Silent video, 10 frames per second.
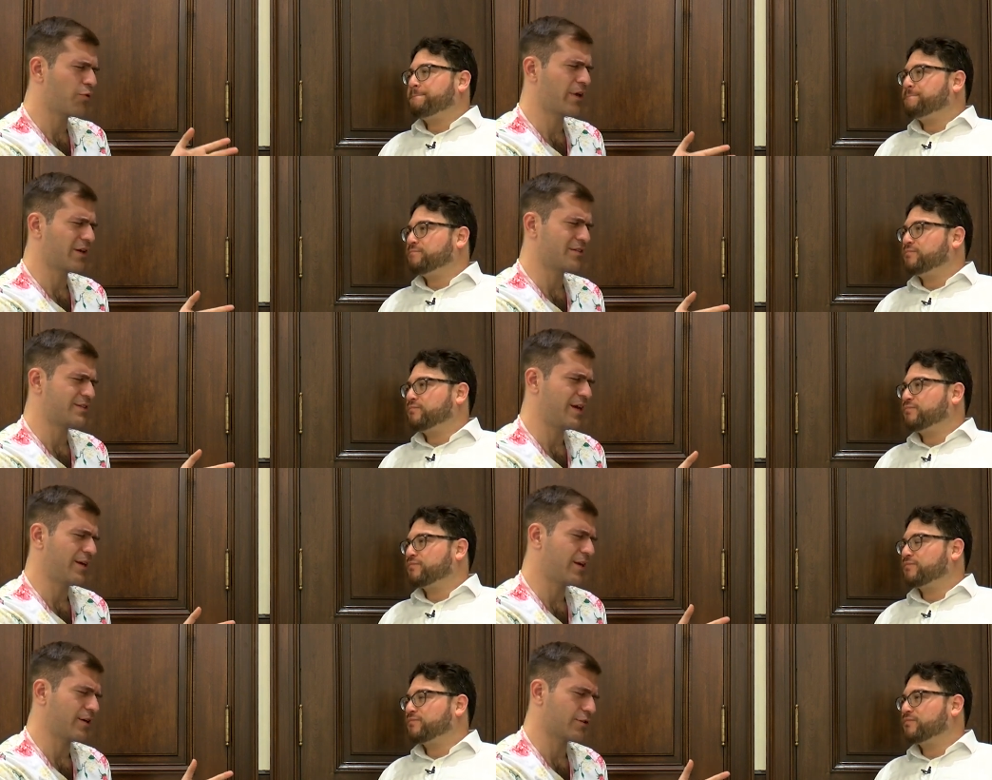Speaker 1: going and
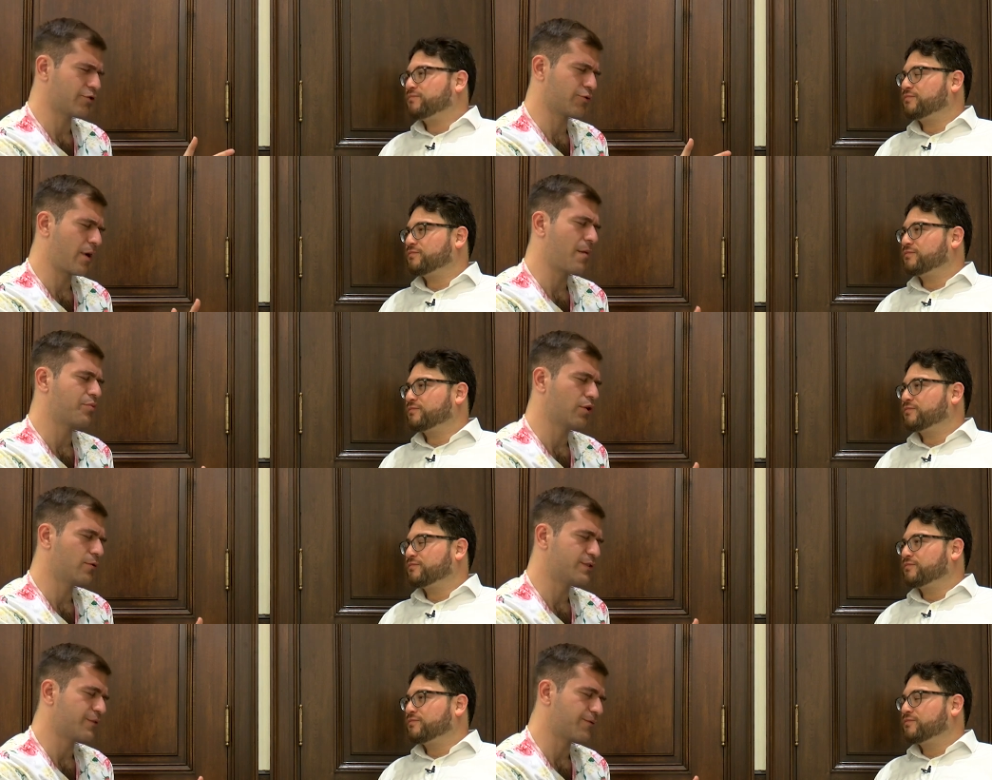taking a crap
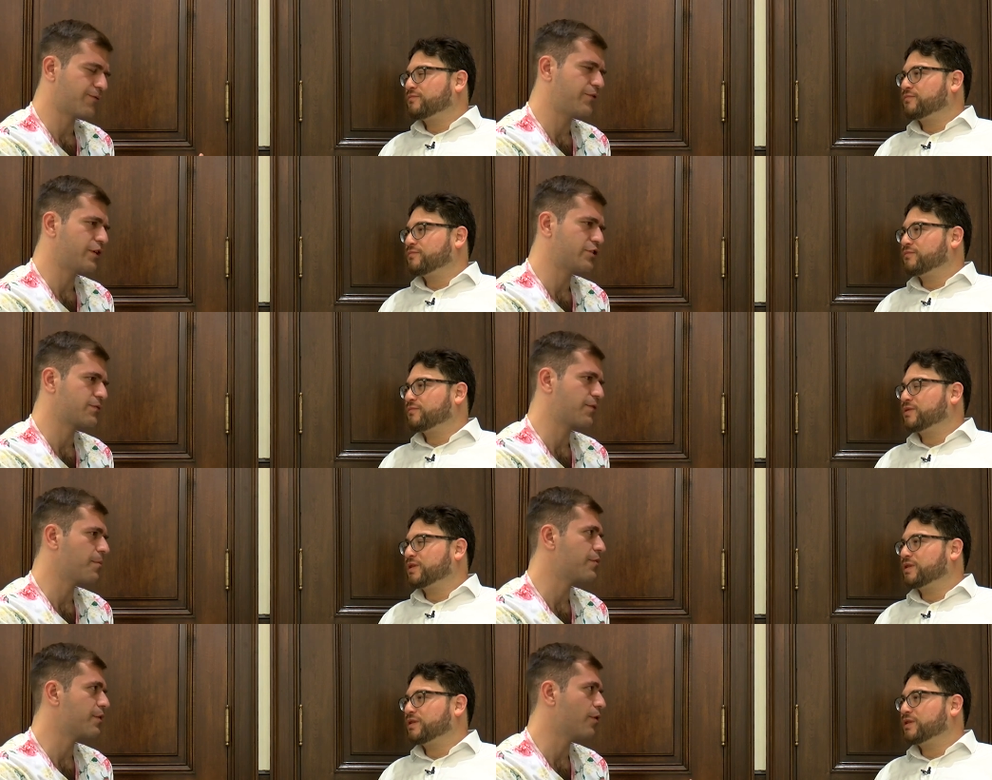loads of fish
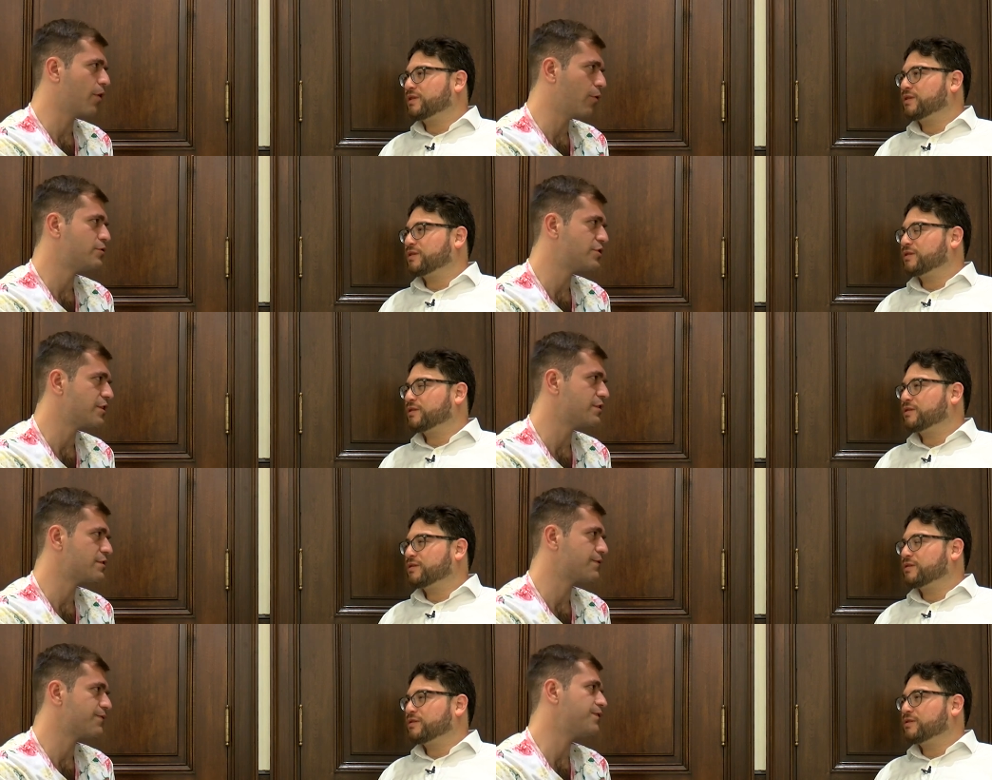from the
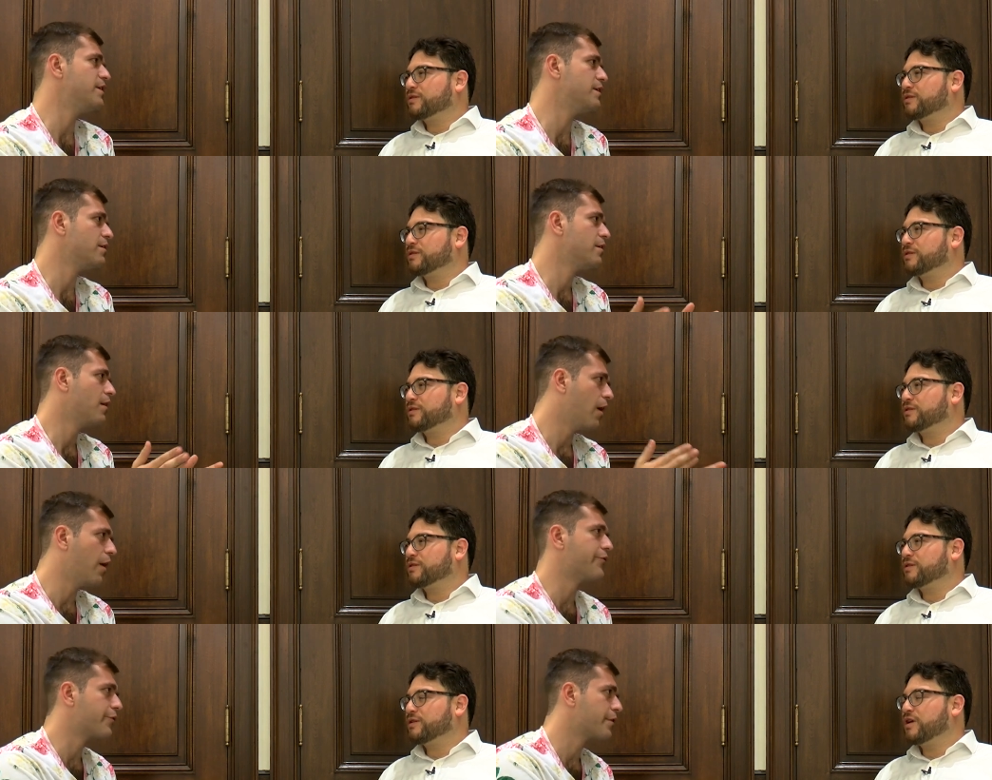ocean to feed
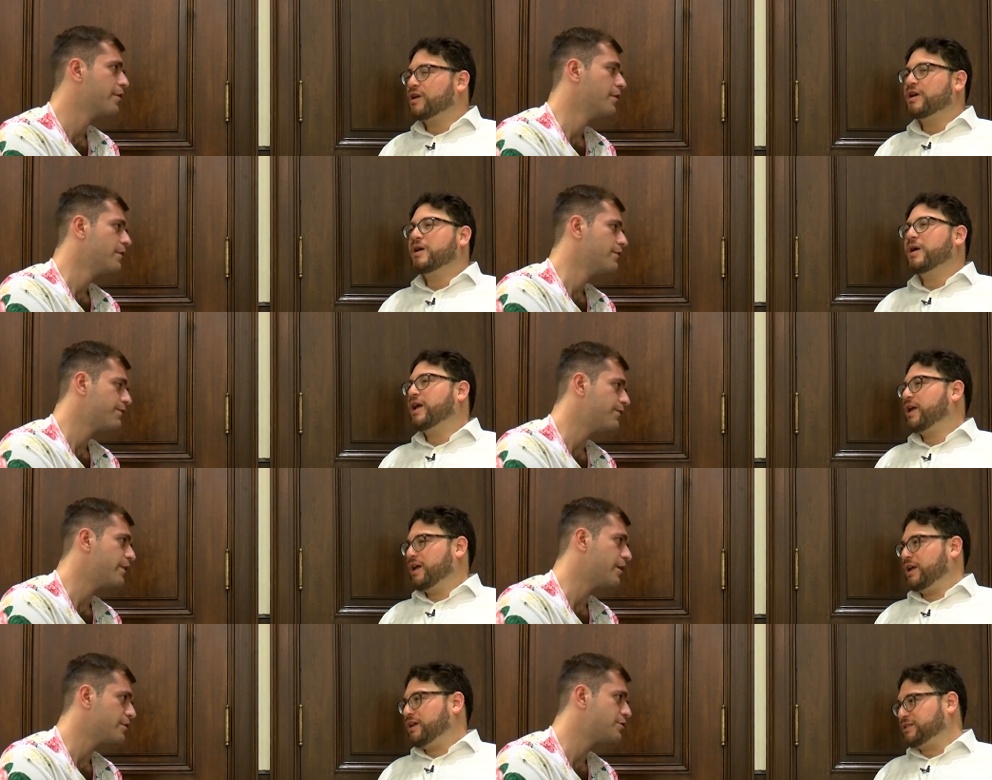other
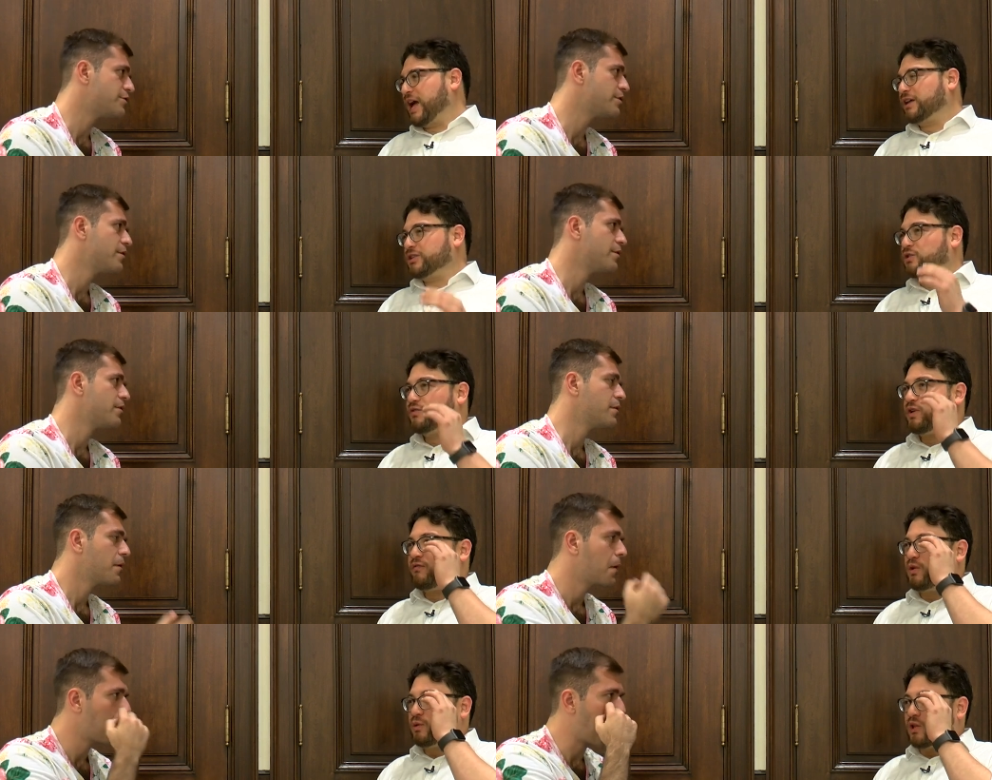fish.
Speaker 2: Exactly. So if you,
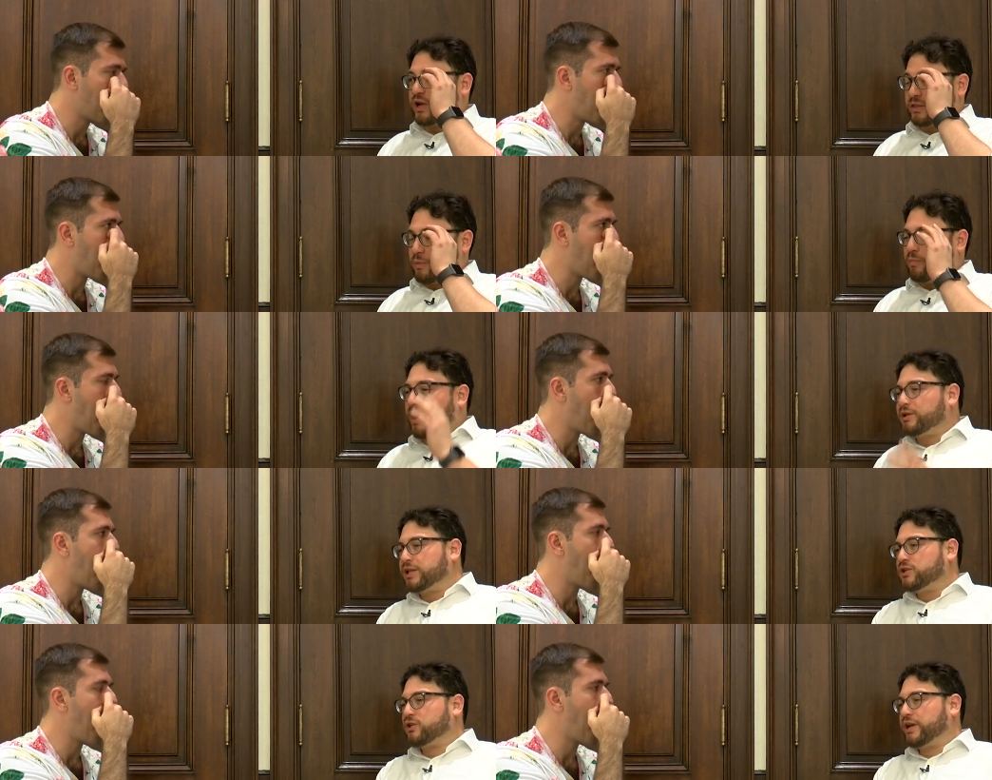if you look at the
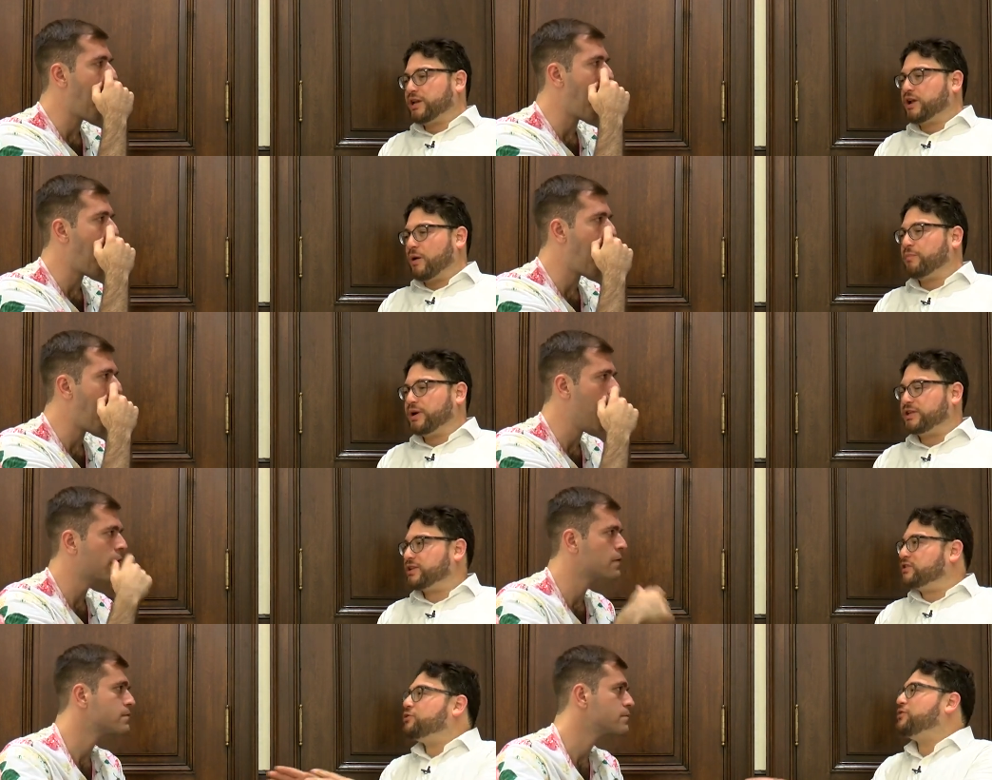publicly traded
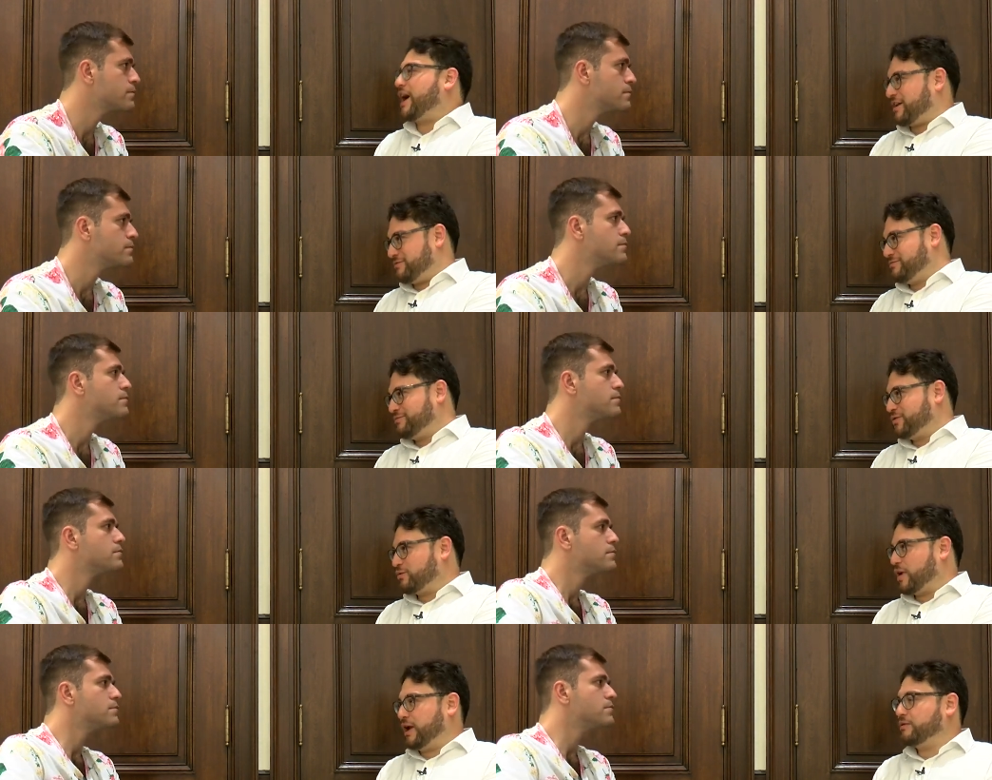companies that do that,
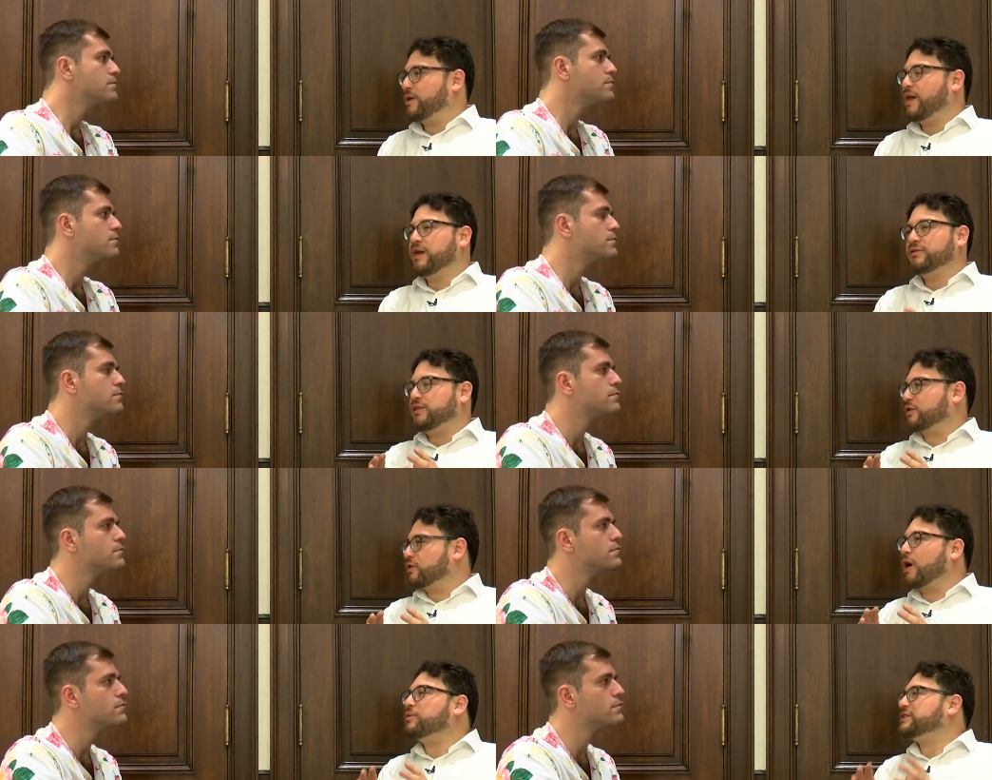right? They're
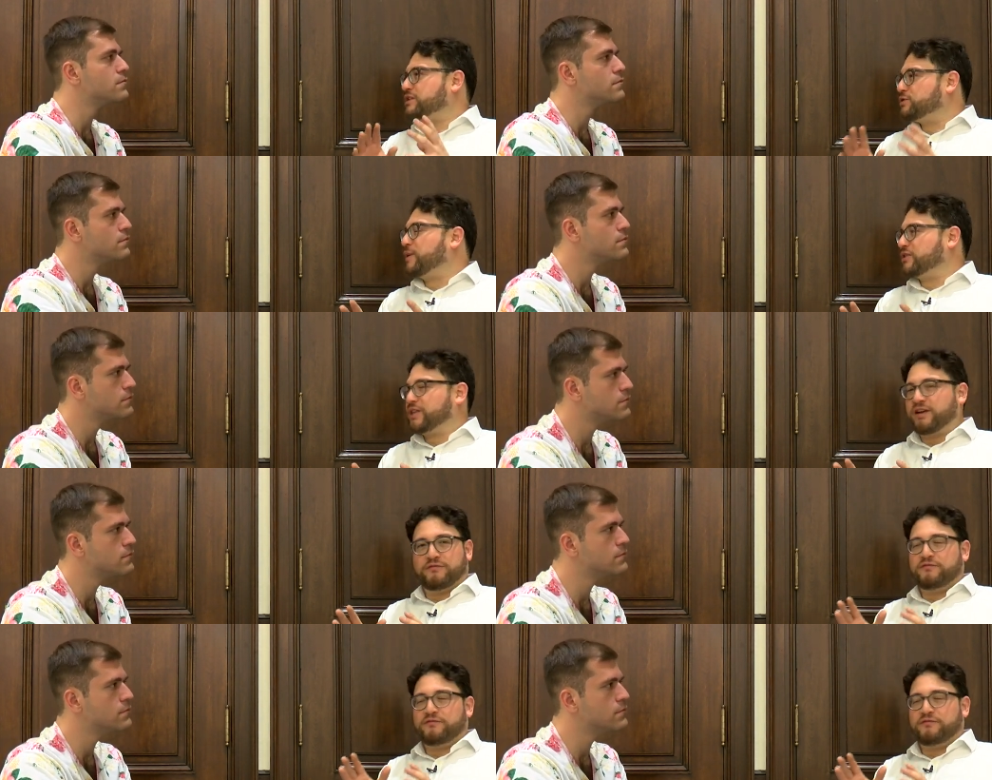companies that special, they have